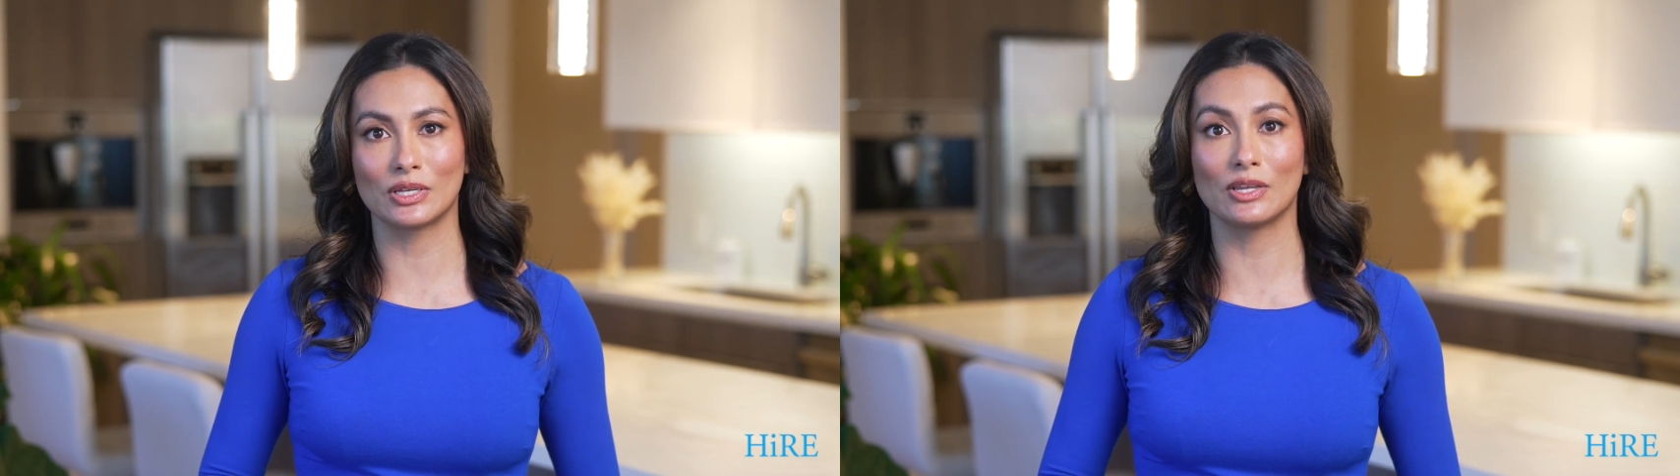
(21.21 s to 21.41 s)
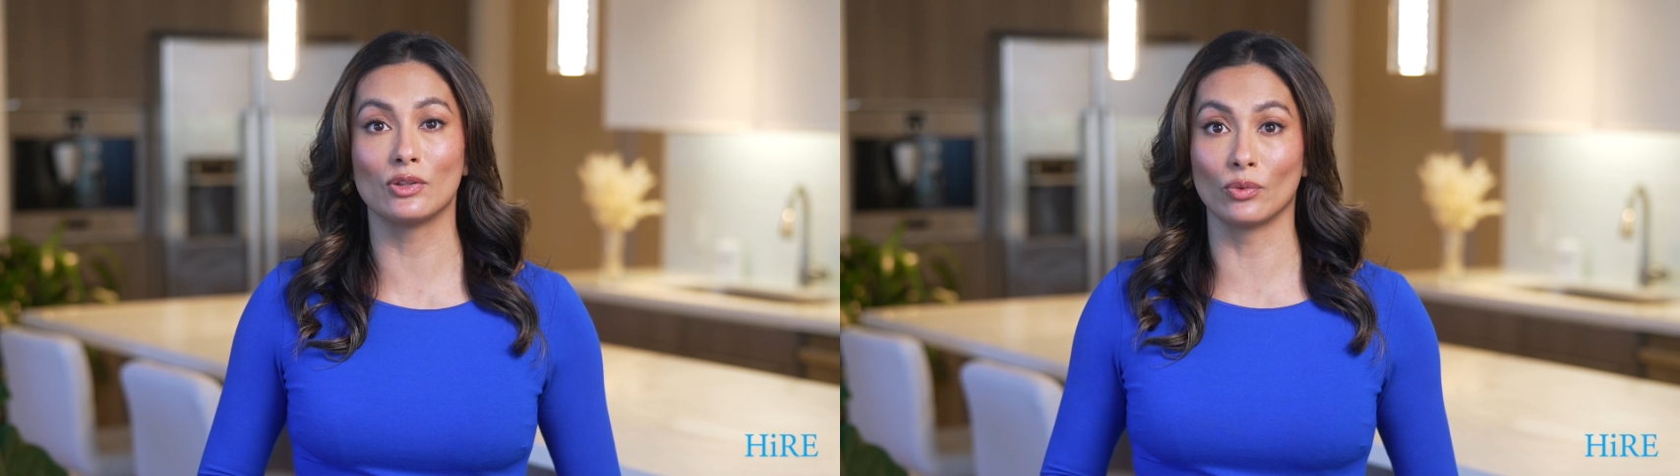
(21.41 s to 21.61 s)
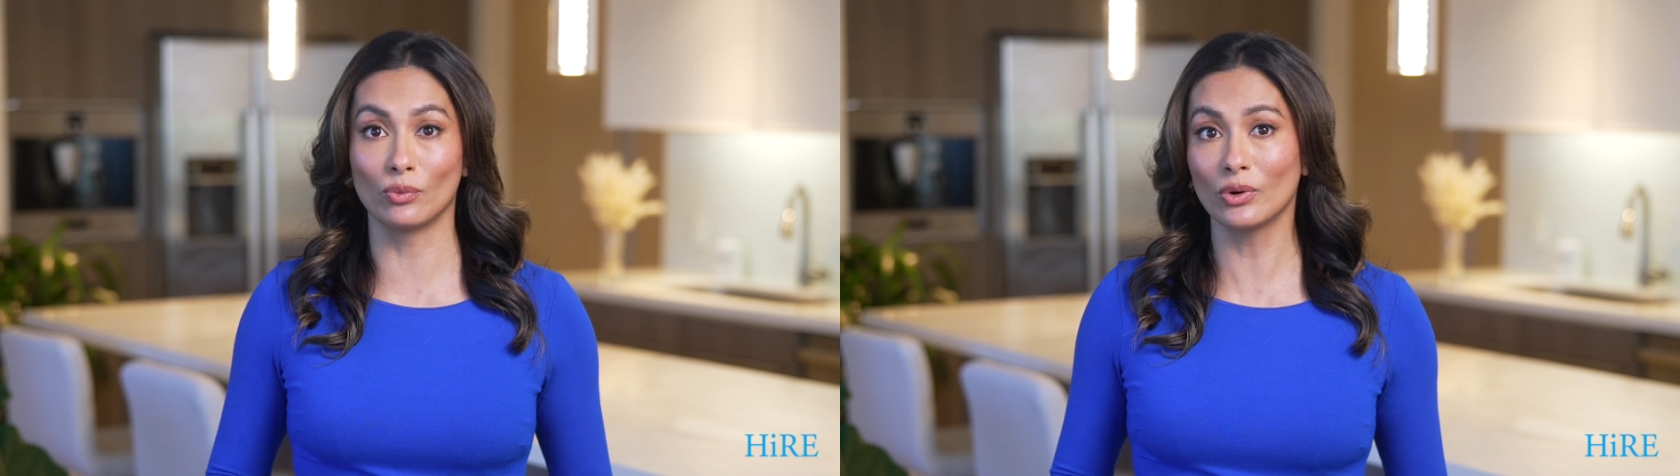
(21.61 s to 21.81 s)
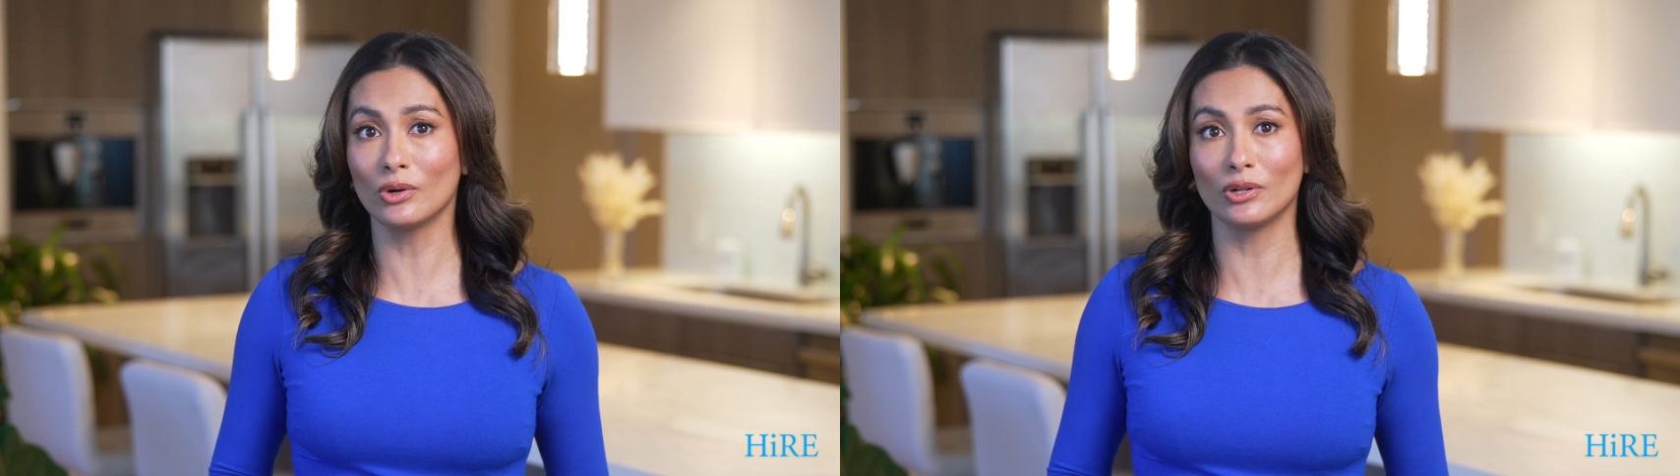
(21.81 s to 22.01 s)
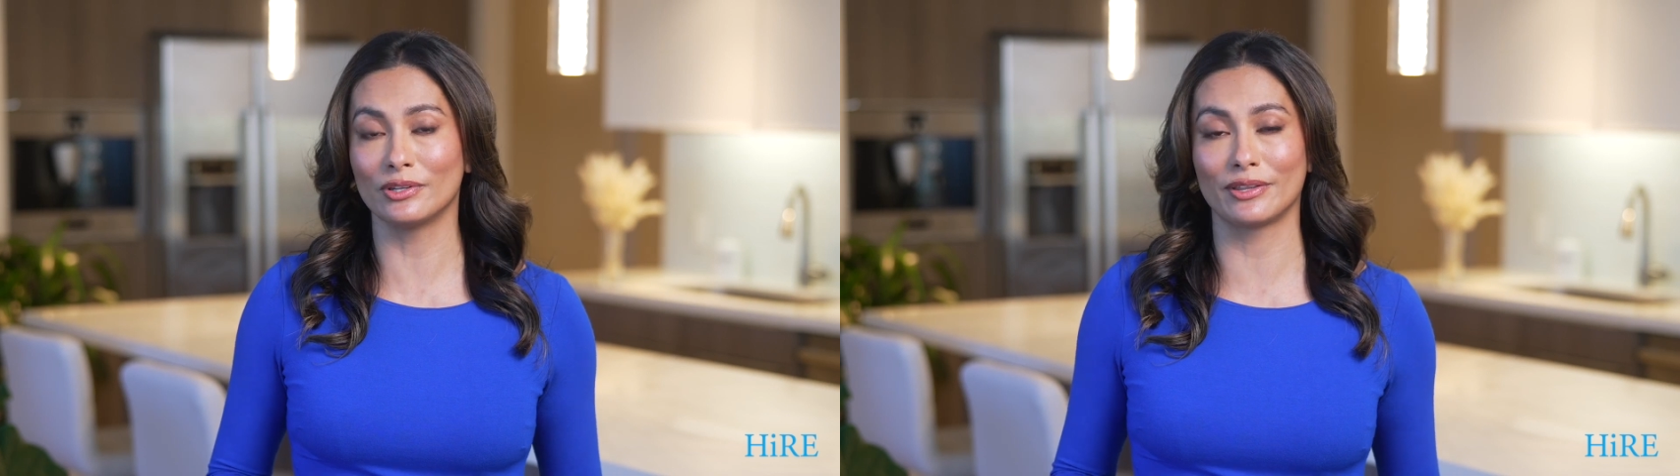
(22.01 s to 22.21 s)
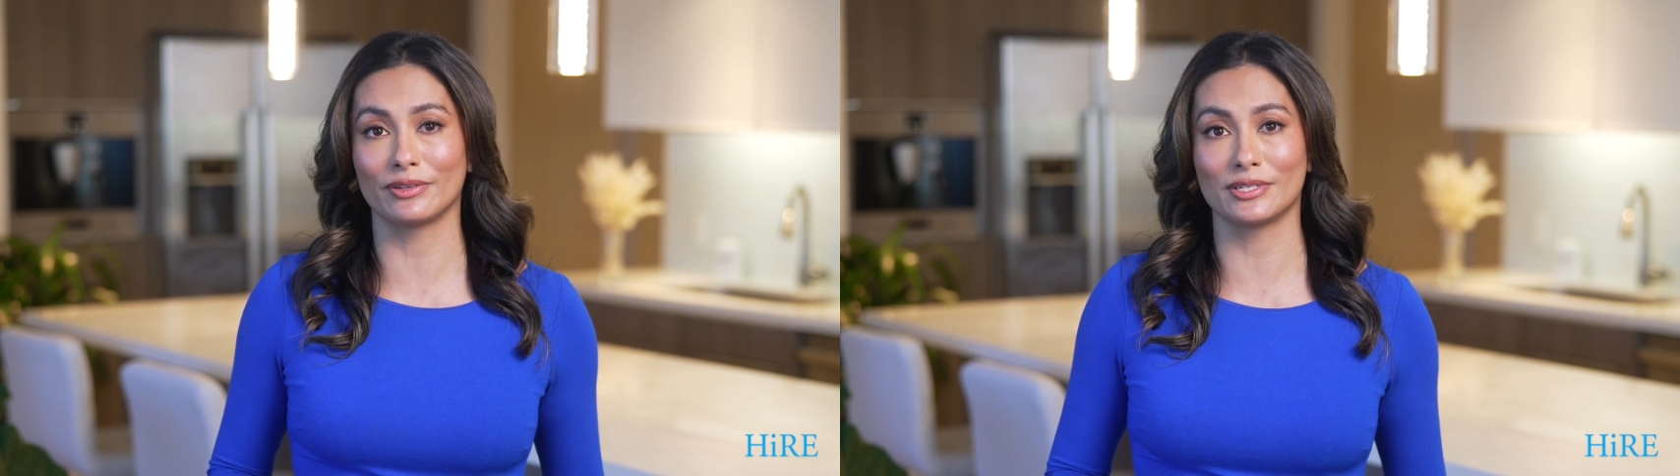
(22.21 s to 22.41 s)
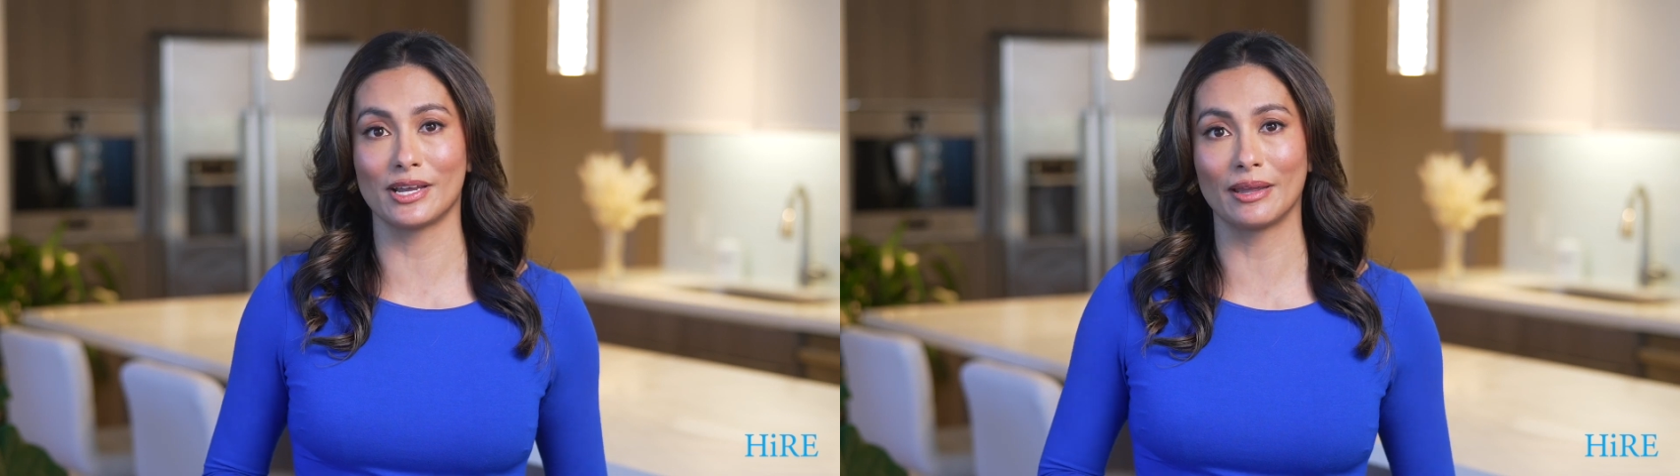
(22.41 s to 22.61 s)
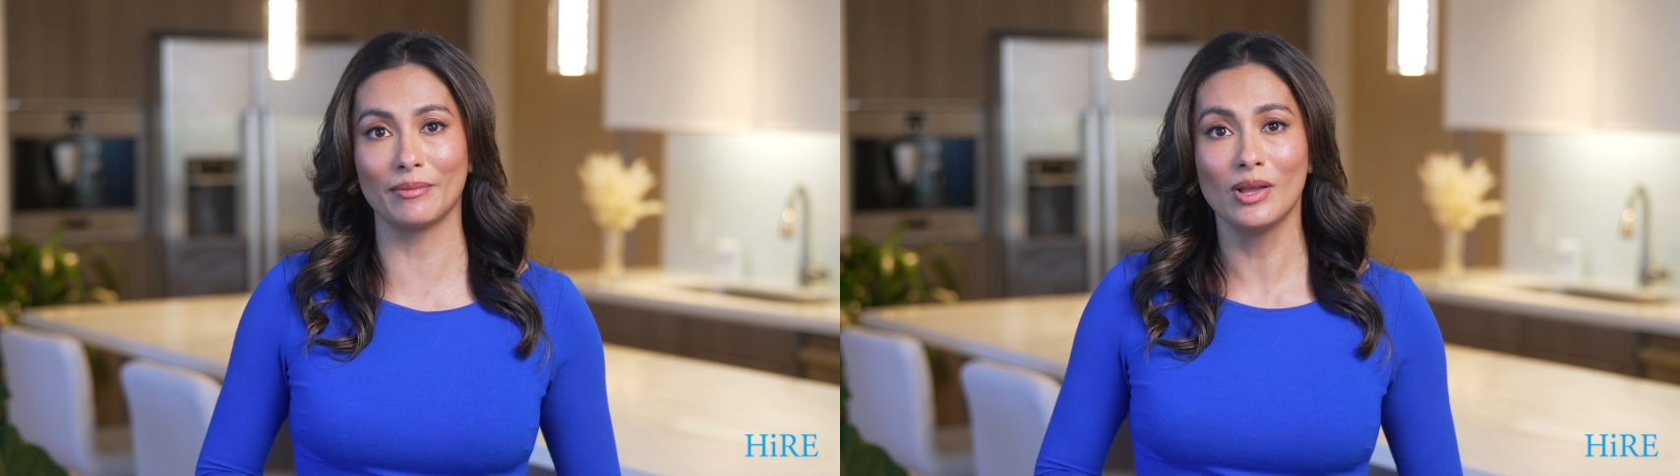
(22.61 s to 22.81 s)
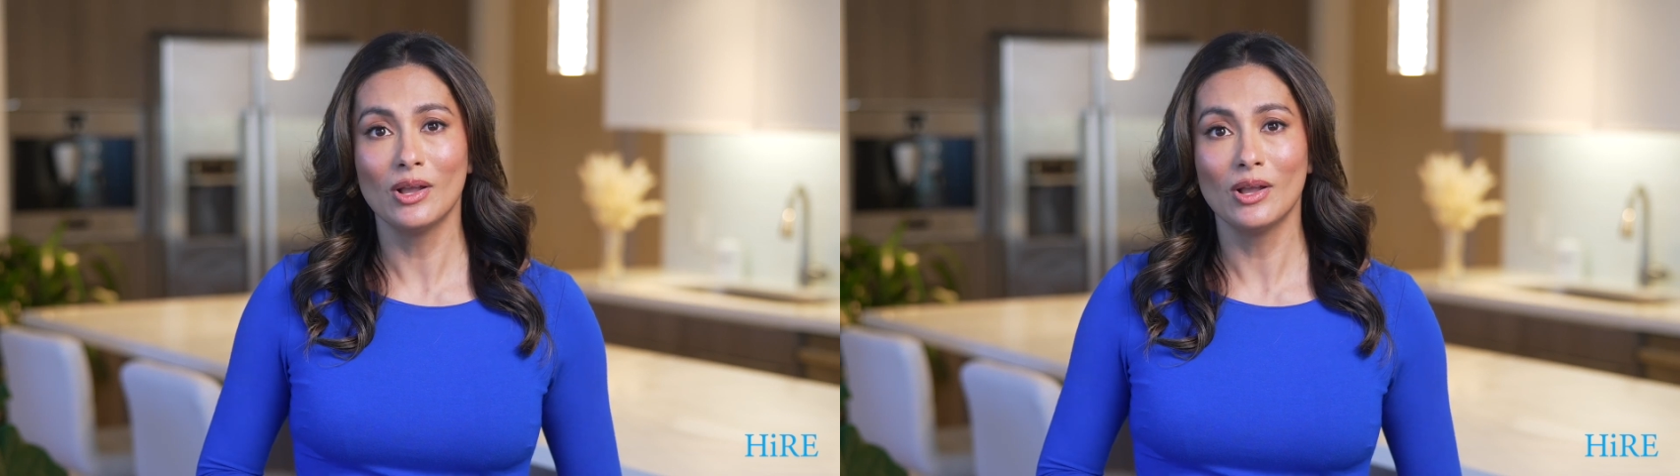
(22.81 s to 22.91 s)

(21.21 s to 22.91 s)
in the world at the time,